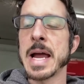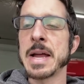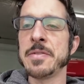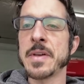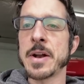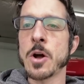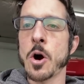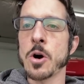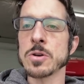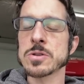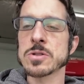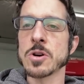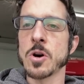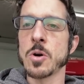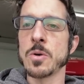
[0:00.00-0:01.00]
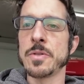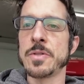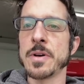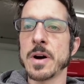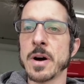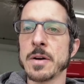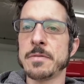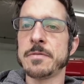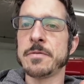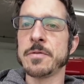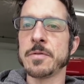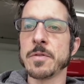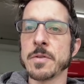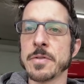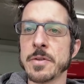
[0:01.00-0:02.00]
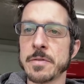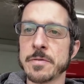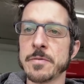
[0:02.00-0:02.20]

And then also the, the